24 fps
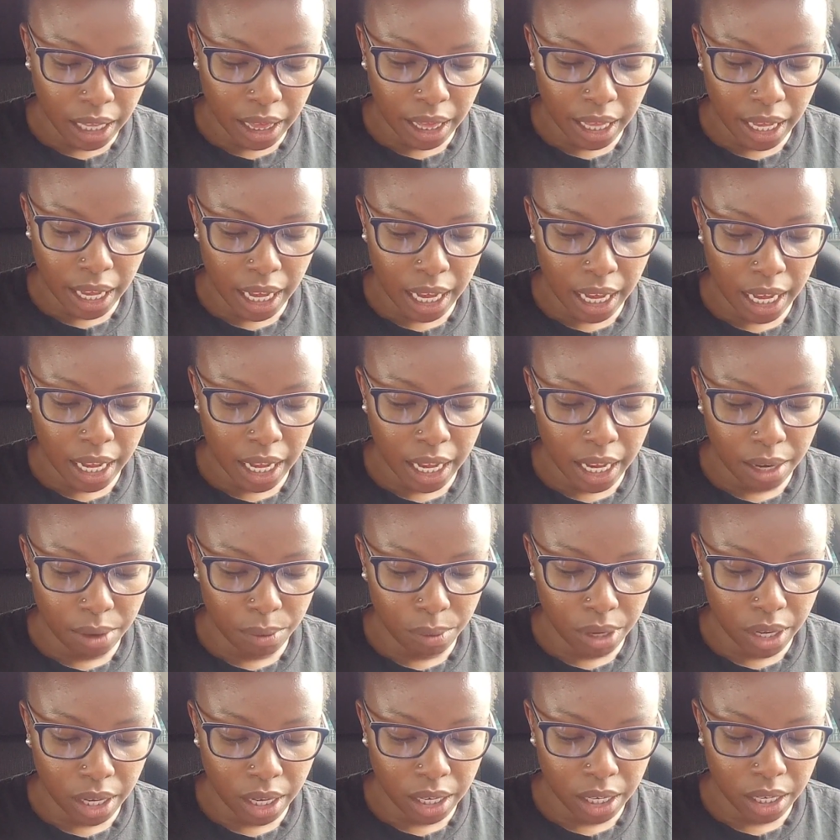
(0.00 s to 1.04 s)
and then
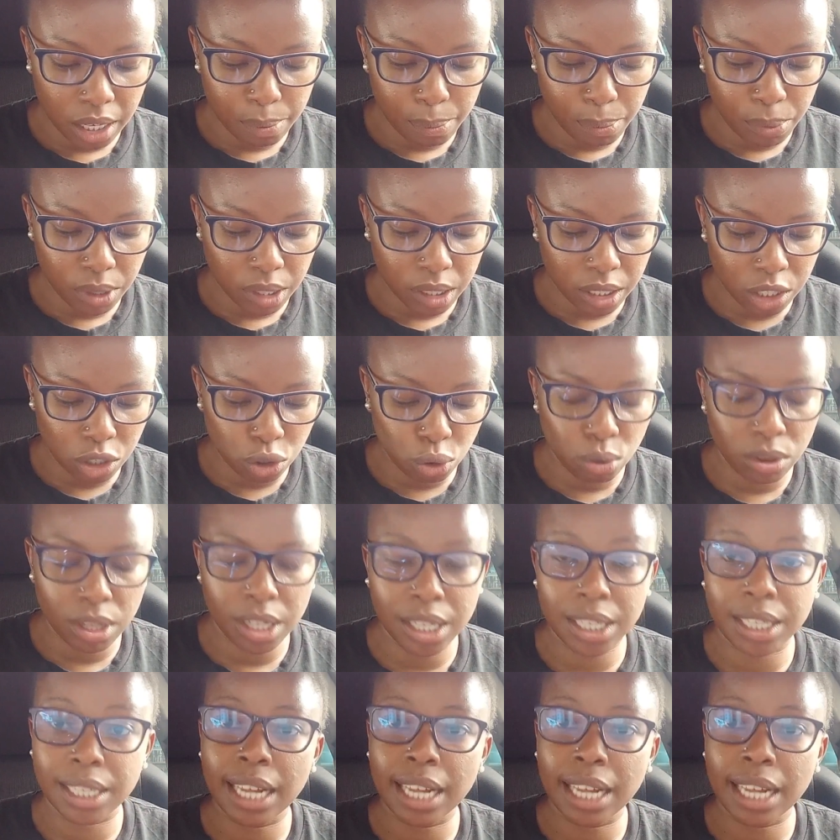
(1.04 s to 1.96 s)
we can proceed to the